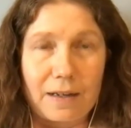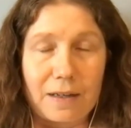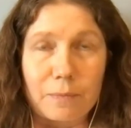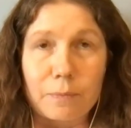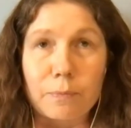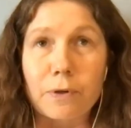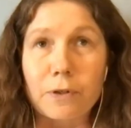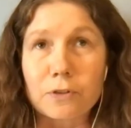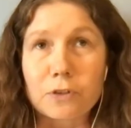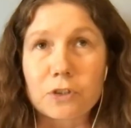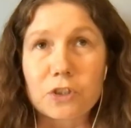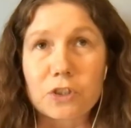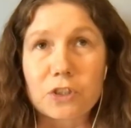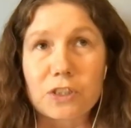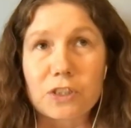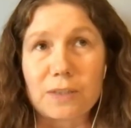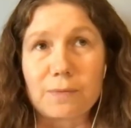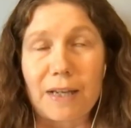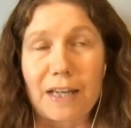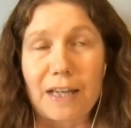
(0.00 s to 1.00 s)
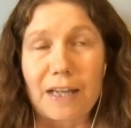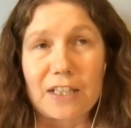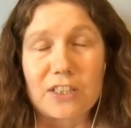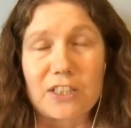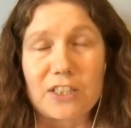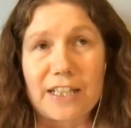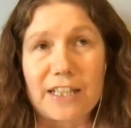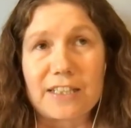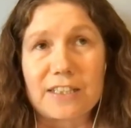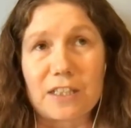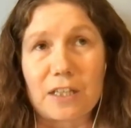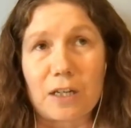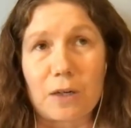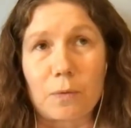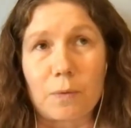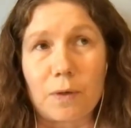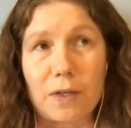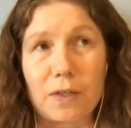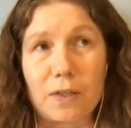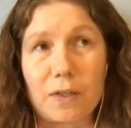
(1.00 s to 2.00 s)
an approach to making change in
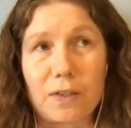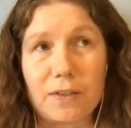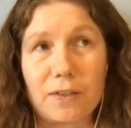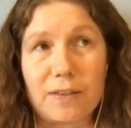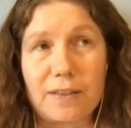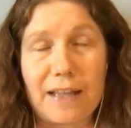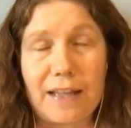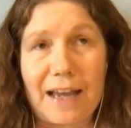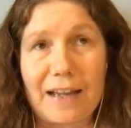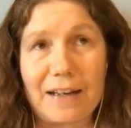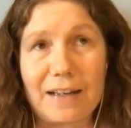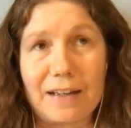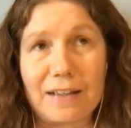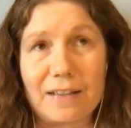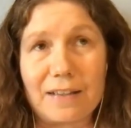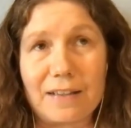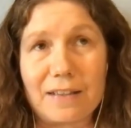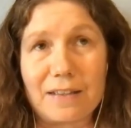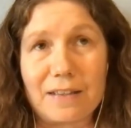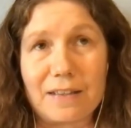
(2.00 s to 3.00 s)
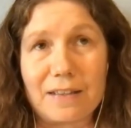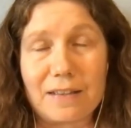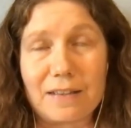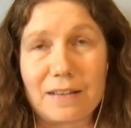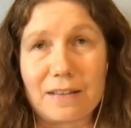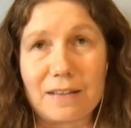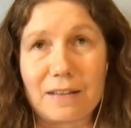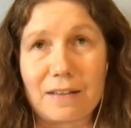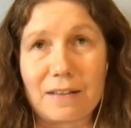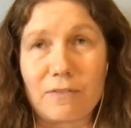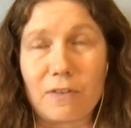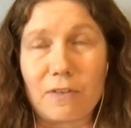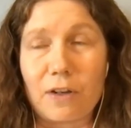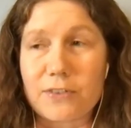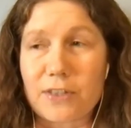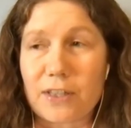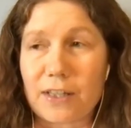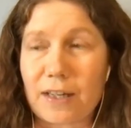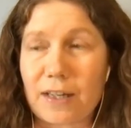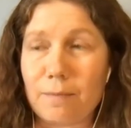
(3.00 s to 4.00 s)
our world that
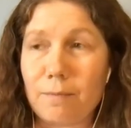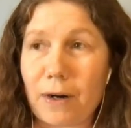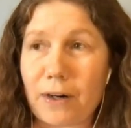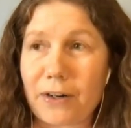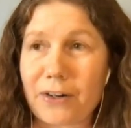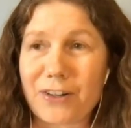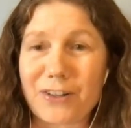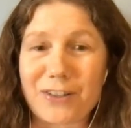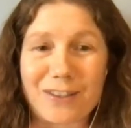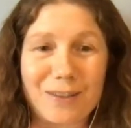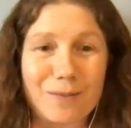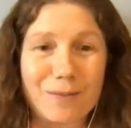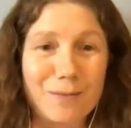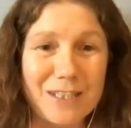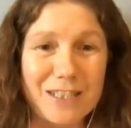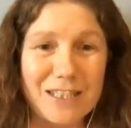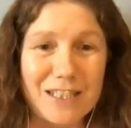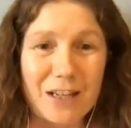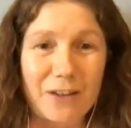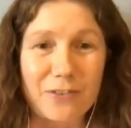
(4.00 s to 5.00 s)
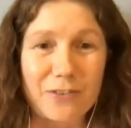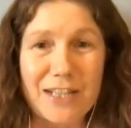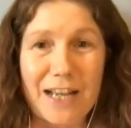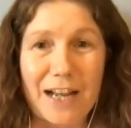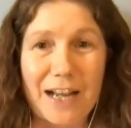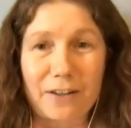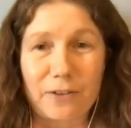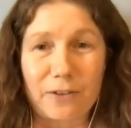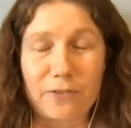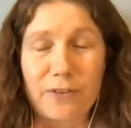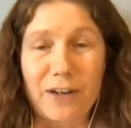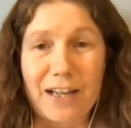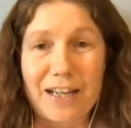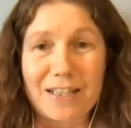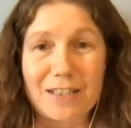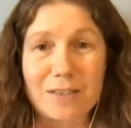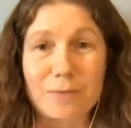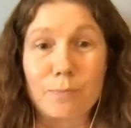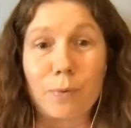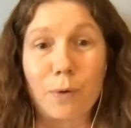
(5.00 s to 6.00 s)
involves a lot of martyrdom and
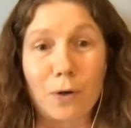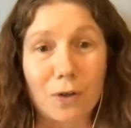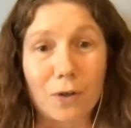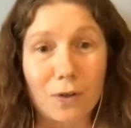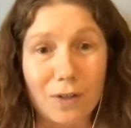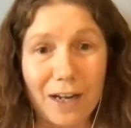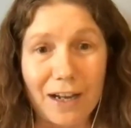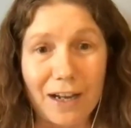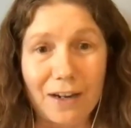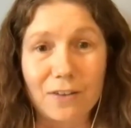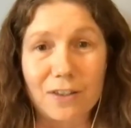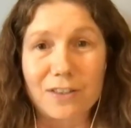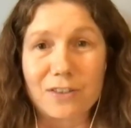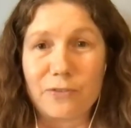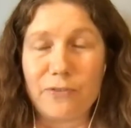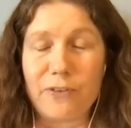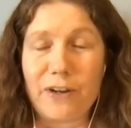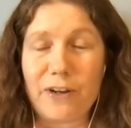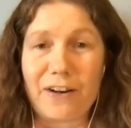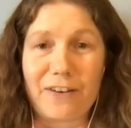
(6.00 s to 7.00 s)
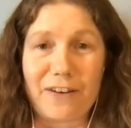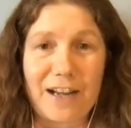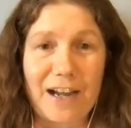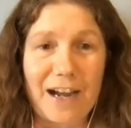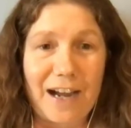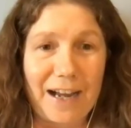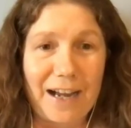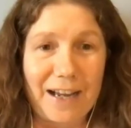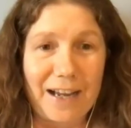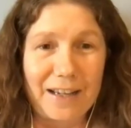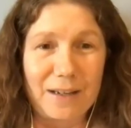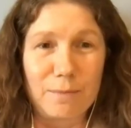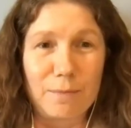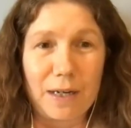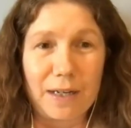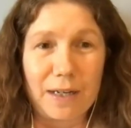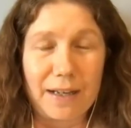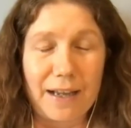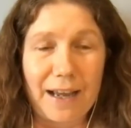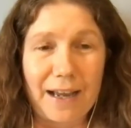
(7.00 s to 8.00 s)
self-sacrifice. Burnout is very high
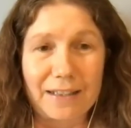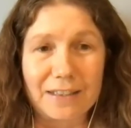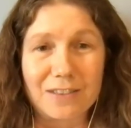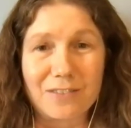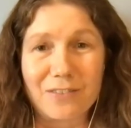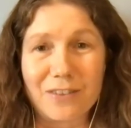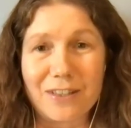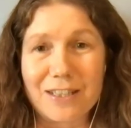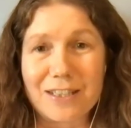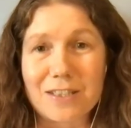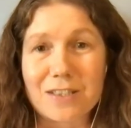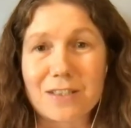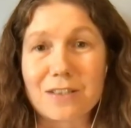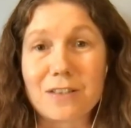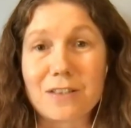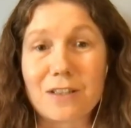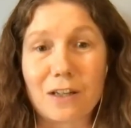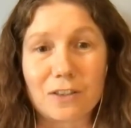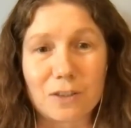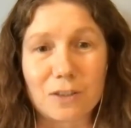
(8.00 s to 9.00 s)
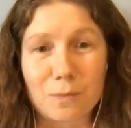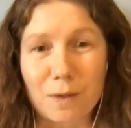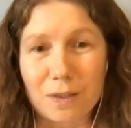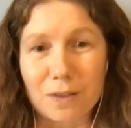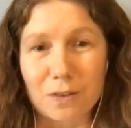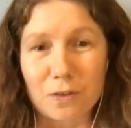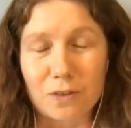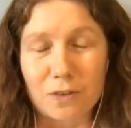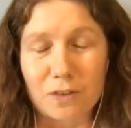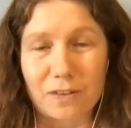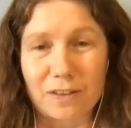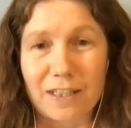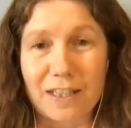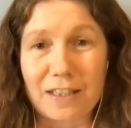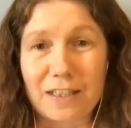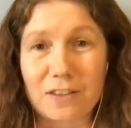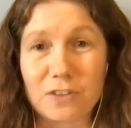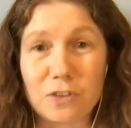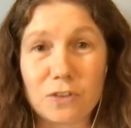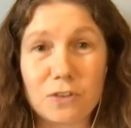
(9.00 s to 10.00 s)
among activists. Dr. Martin Luther
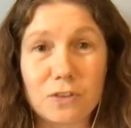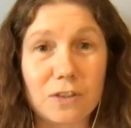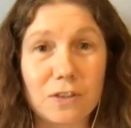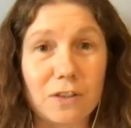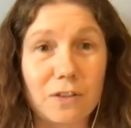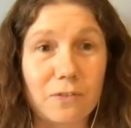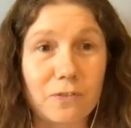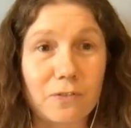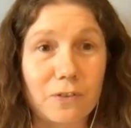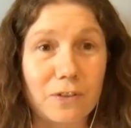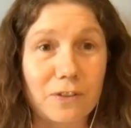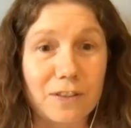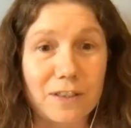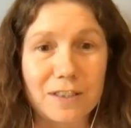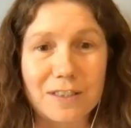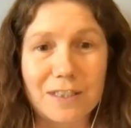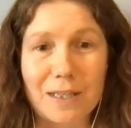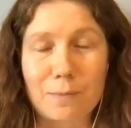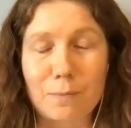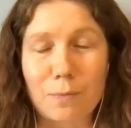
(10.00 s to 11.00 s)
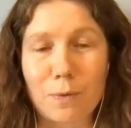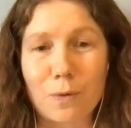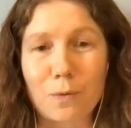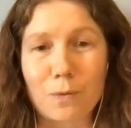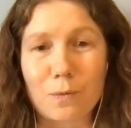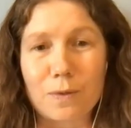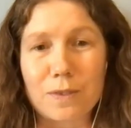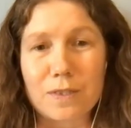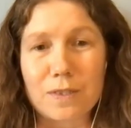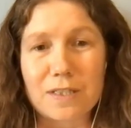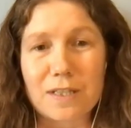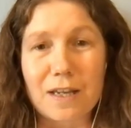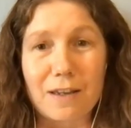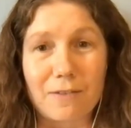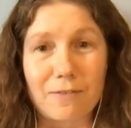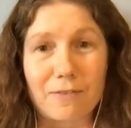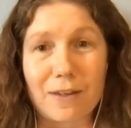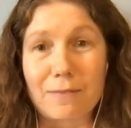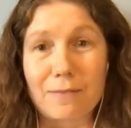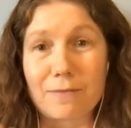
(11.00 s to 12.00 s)
King Jr., for example, was
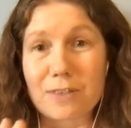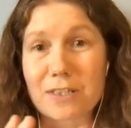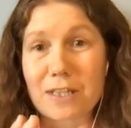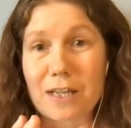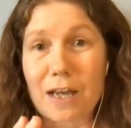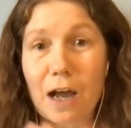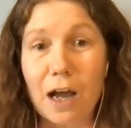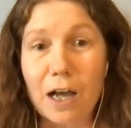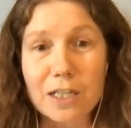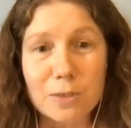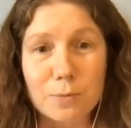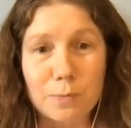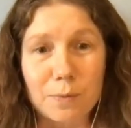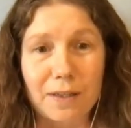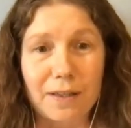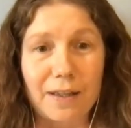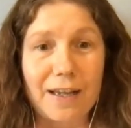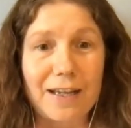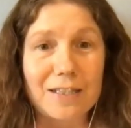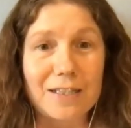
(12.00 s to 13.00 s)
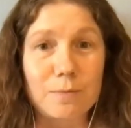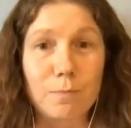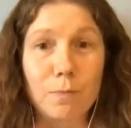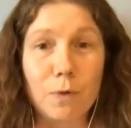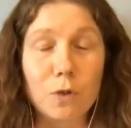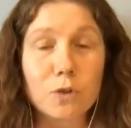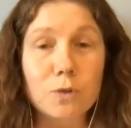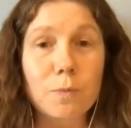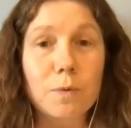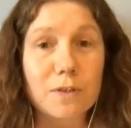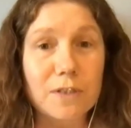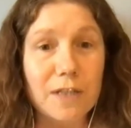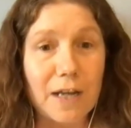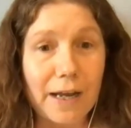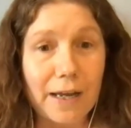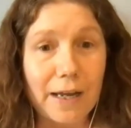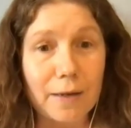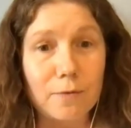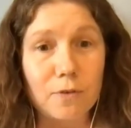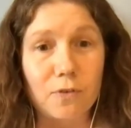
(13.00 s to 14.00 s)
famously hospitalized multiple
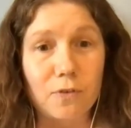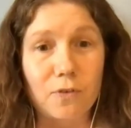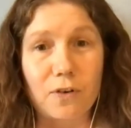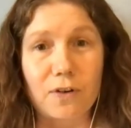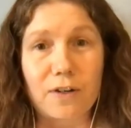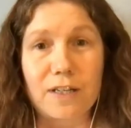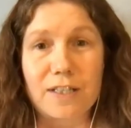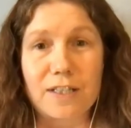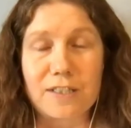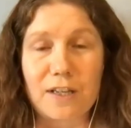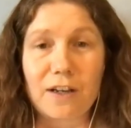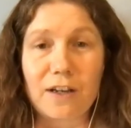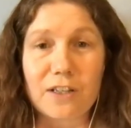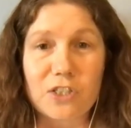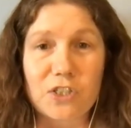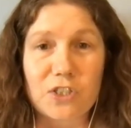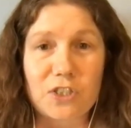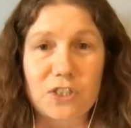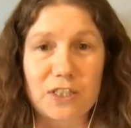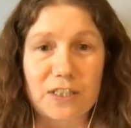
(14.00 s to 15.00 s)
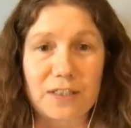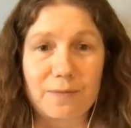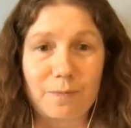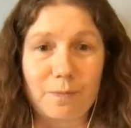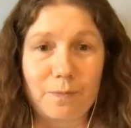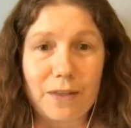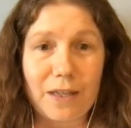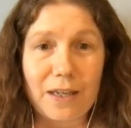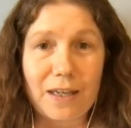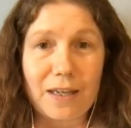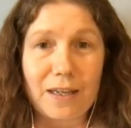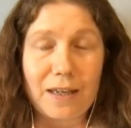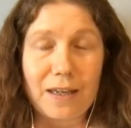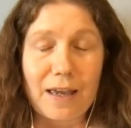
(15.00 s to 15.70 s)
times for exhaustion.